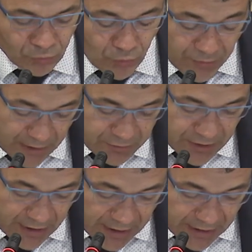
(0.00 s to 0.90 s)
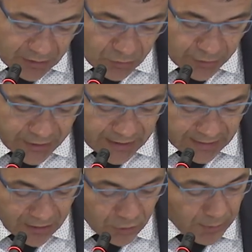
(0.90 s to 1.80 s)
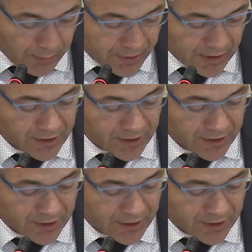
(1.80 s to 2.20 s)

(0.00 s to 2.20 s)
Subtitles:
2008 when the Catalan government